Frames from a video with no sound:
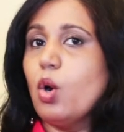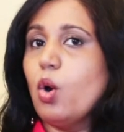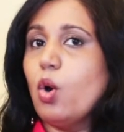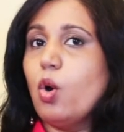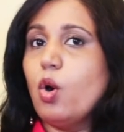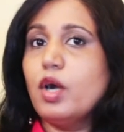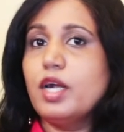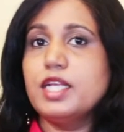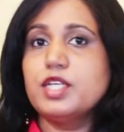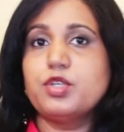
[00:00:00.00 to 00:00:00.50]

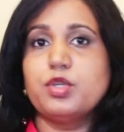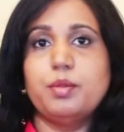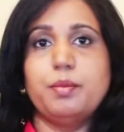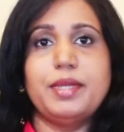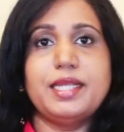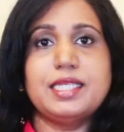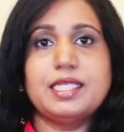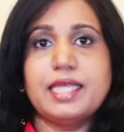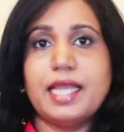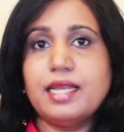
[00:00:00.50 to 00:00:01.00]
or it could
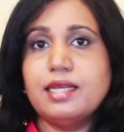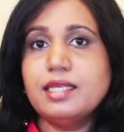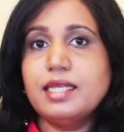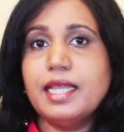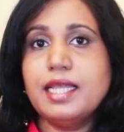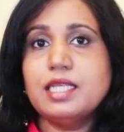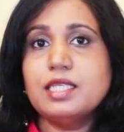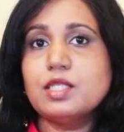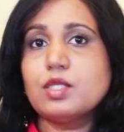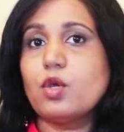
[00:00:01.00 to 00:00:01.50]
be 10
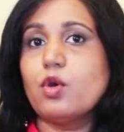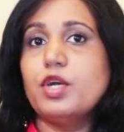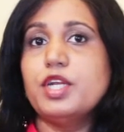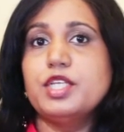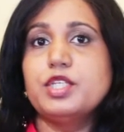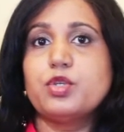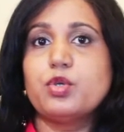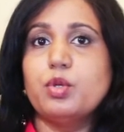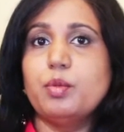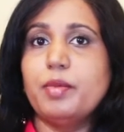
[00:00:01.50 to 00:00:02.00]
days, or
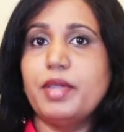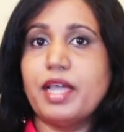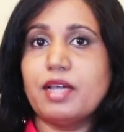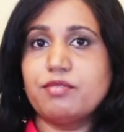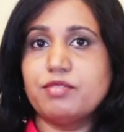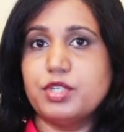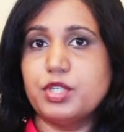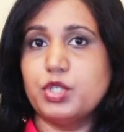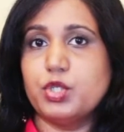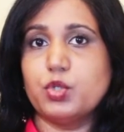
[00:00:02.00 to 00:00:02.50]
it could be
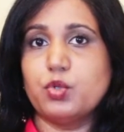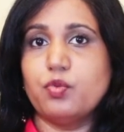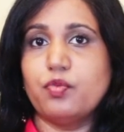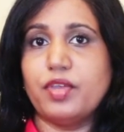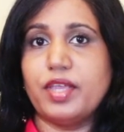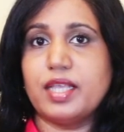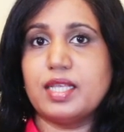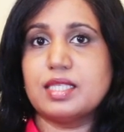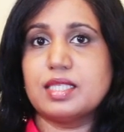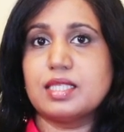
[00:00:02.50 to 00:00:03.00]
after 2
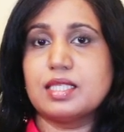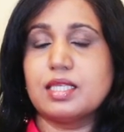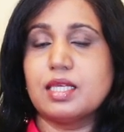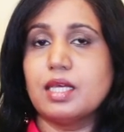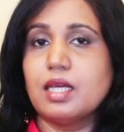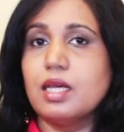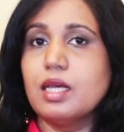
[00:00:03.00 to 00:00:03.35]
weeks.